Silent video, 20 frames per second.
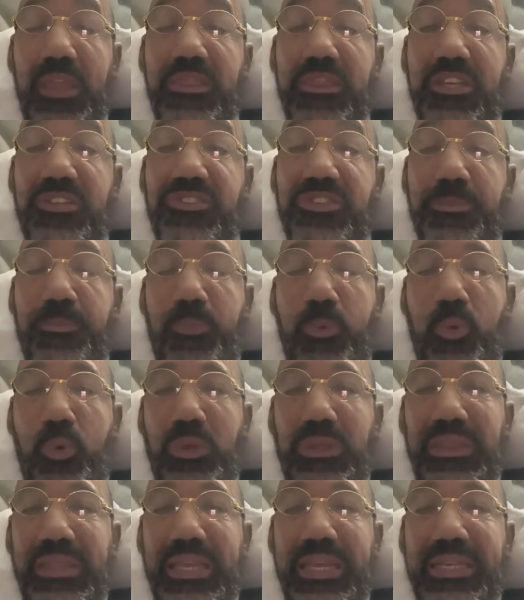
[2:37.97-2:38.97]
the
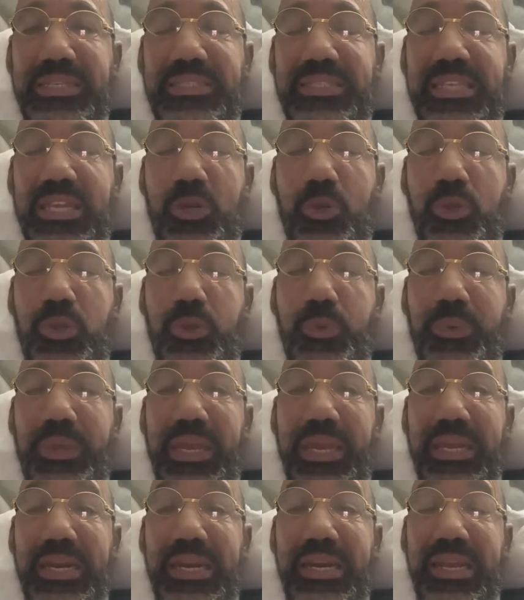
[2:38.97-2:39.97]
support links that are
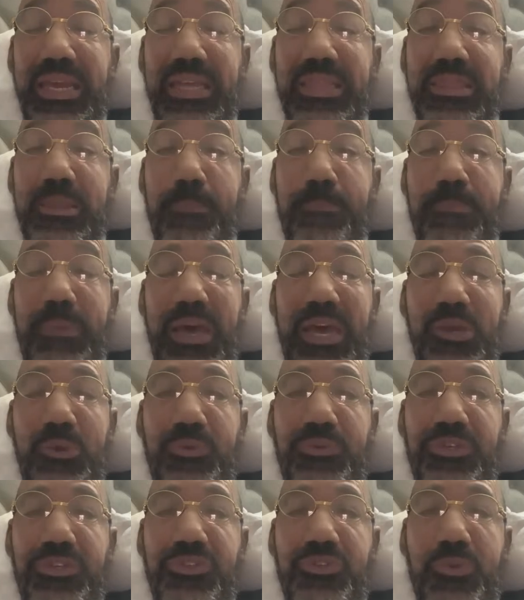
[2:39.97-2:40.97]
located in the
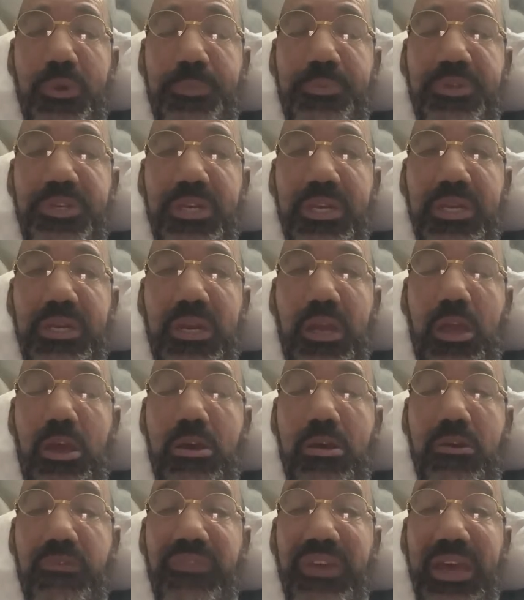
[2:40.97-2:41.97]
bio description
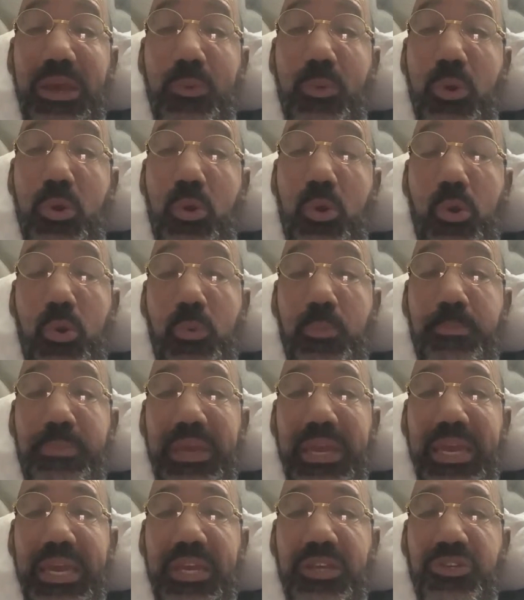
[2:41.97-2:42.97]
of our
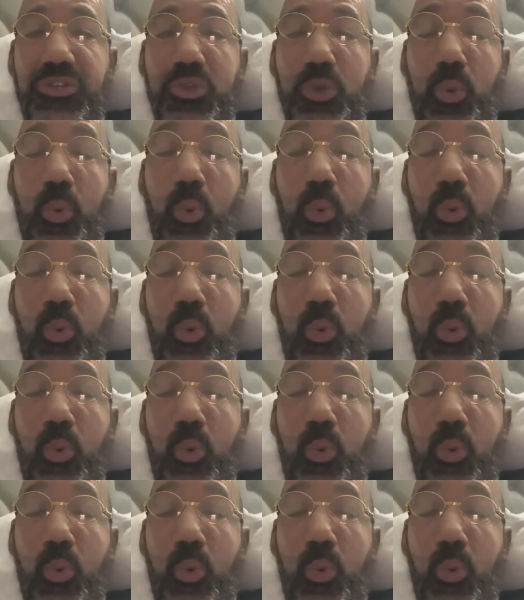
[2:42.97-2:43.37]
homepage,